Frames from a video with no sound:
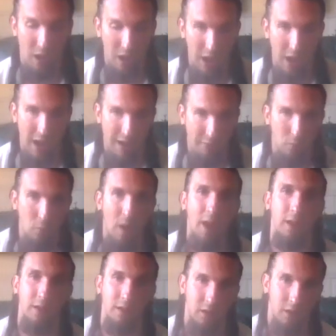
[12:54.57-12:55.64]
I have
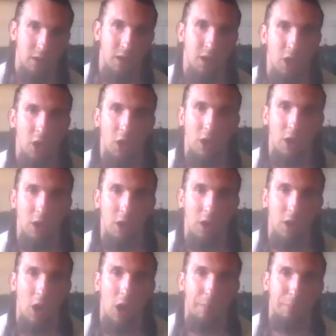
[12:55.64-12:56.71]
read uh,
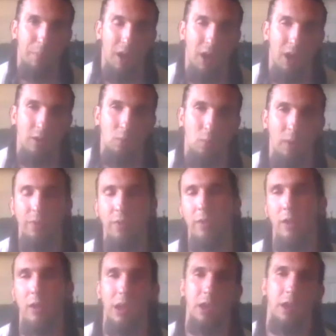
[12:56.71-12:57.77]
up on what
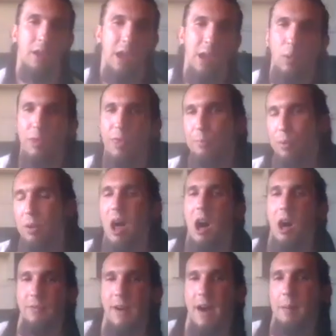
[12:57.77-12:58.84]
the what the plot
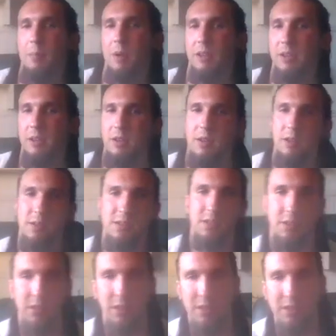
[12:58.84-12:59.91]
of Hamlet is
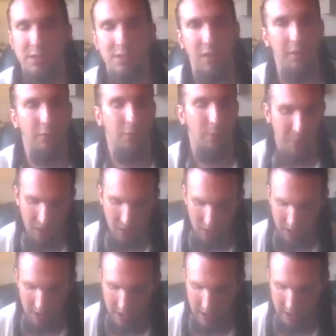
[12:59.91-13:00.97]
and, and stuff.
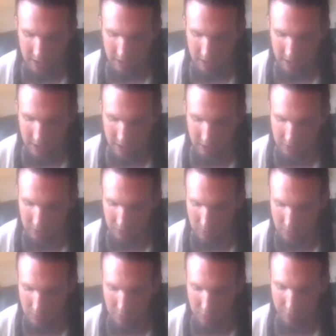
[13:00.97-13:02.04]
And and
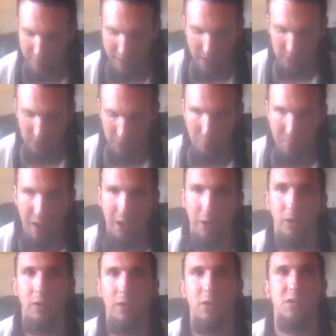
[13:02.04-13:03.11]
the, the fact of the matter
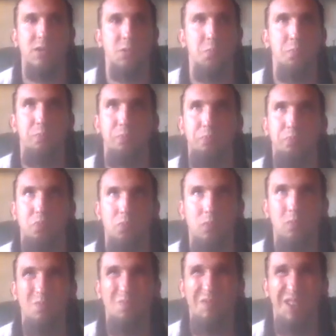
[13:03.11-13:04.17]
is,
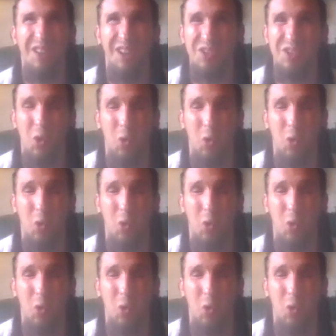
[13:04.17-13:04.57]
it's